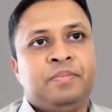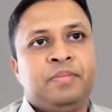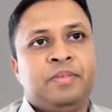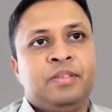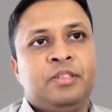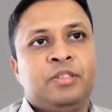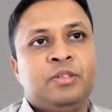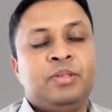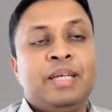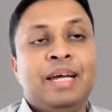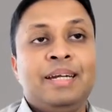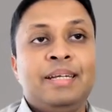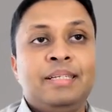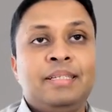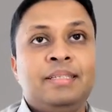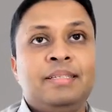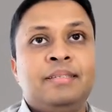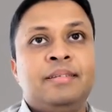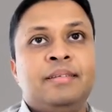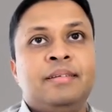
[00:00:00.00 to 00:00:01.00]
So that
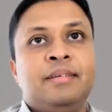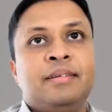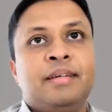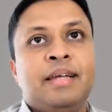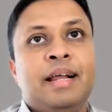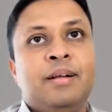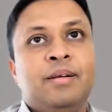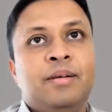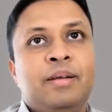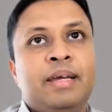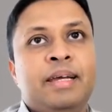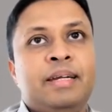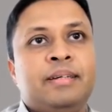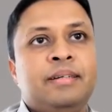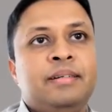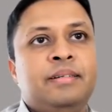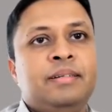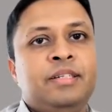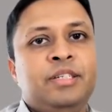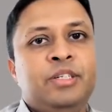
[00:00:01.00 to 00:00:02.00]
is
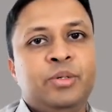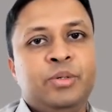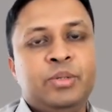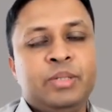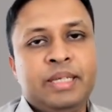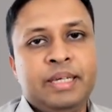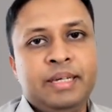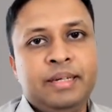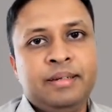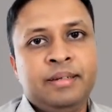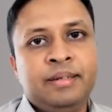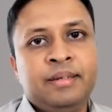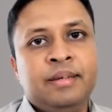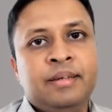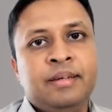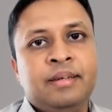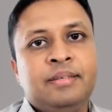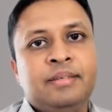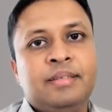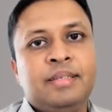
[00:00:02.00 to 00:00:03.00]
calculated using
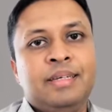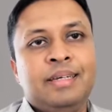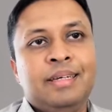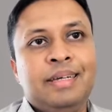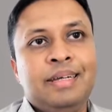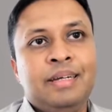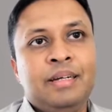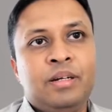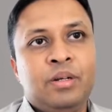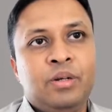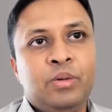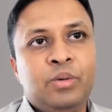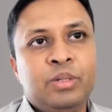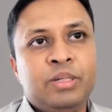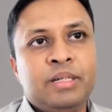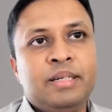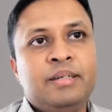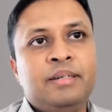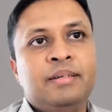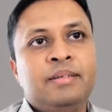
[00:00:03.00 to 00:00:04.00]
the
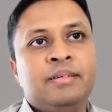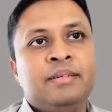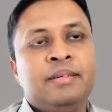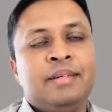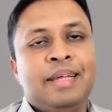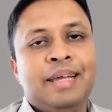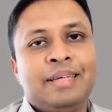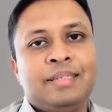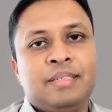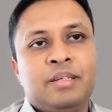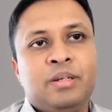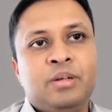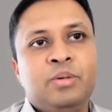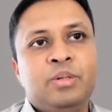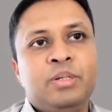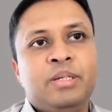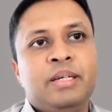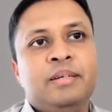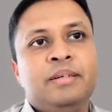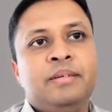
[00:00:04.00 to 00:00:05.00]

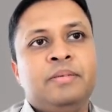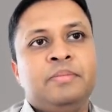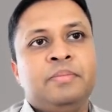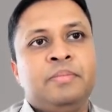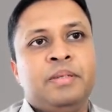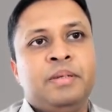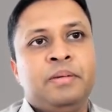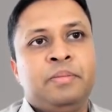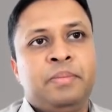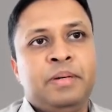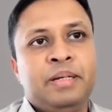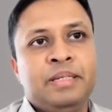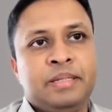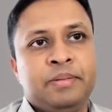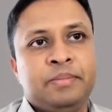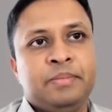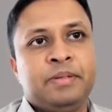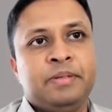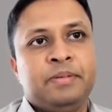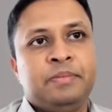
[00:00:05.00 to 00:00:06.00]
inclusion-exclusion
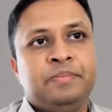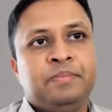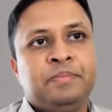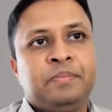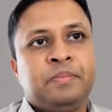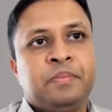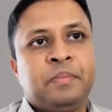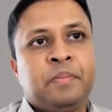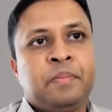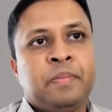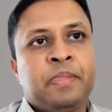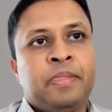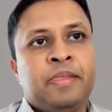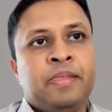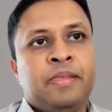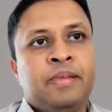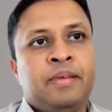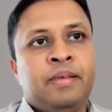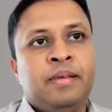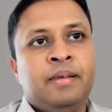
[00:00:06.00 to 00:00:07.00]
principle.
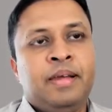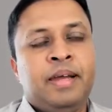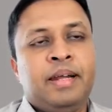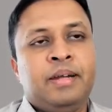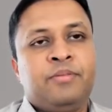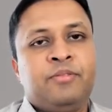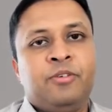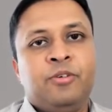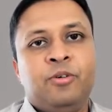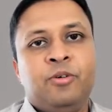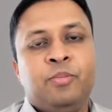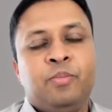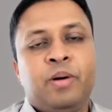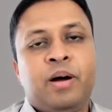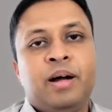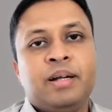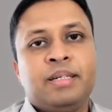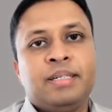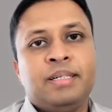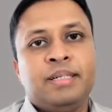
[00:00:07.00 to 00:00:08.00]
And for
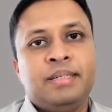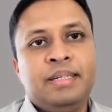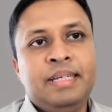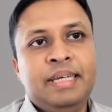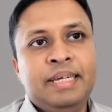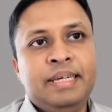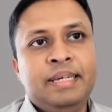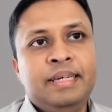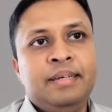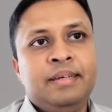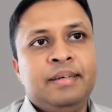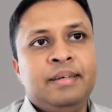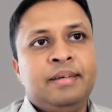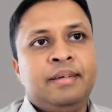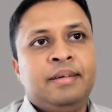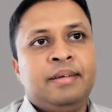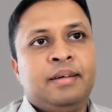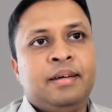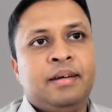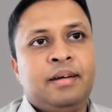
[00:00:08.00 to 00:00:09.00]
part D,
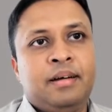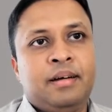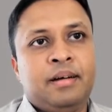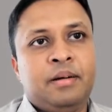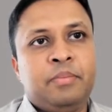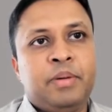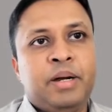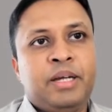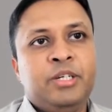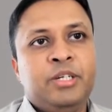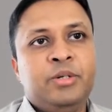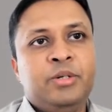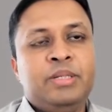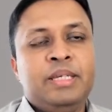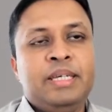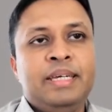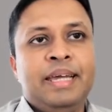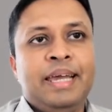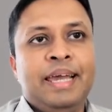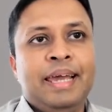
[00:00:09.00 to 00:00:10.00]
by
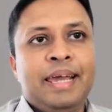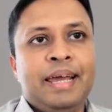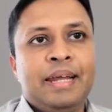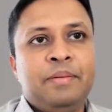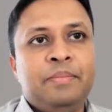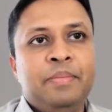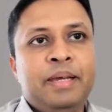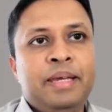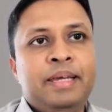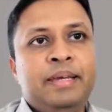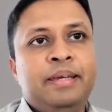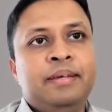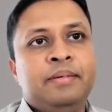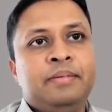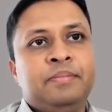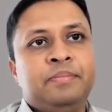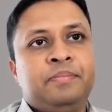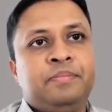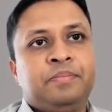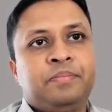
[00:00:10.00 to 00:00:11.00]
using A and B,
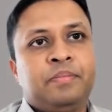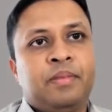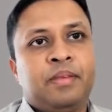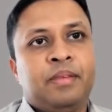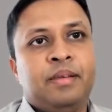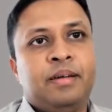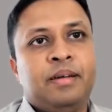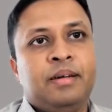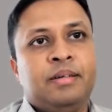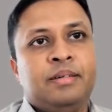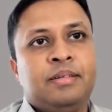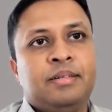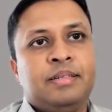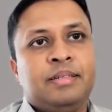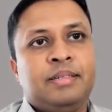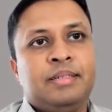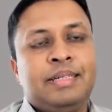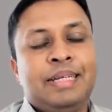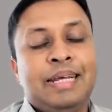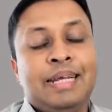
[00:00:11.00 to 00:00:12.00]

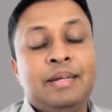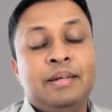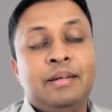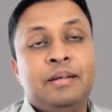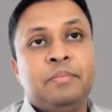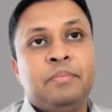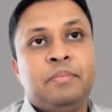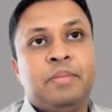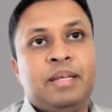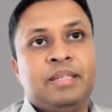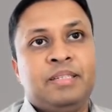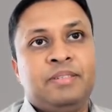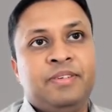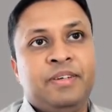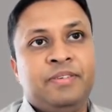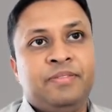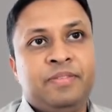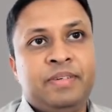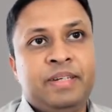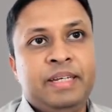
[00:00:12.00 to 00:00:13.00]
10 plus
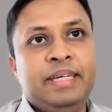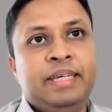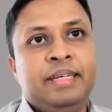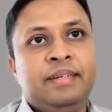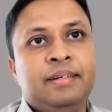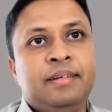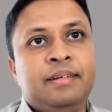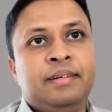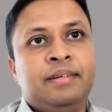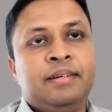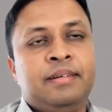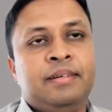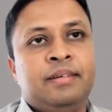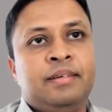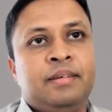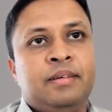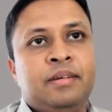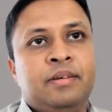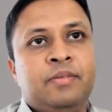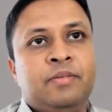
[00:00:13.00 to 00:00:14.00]
15,
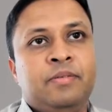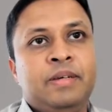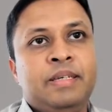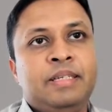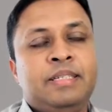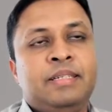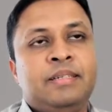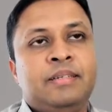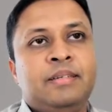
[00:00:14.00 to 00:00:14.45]
which